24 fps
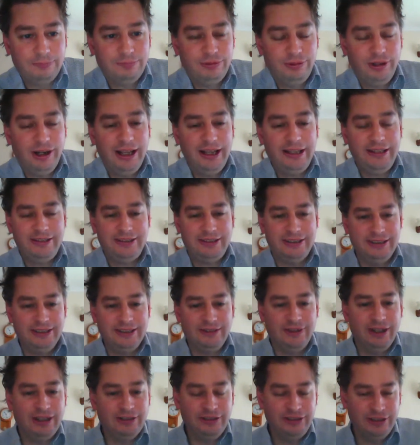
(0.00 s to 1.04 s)
prices
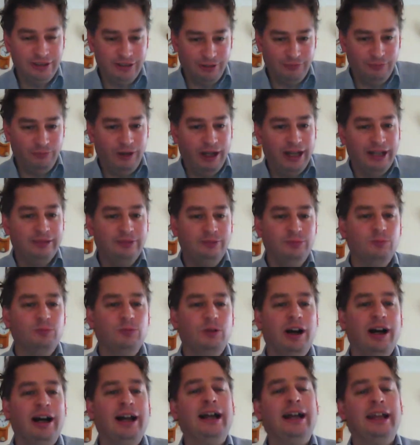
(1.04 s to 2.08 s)
have only gone one
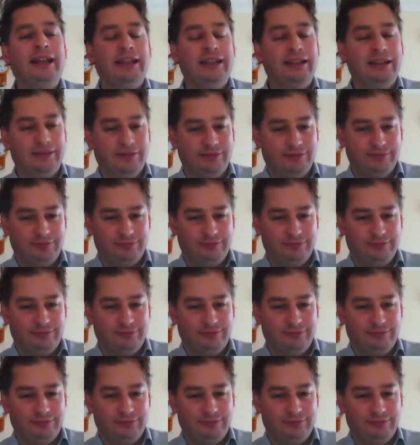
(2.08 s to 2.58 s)
way.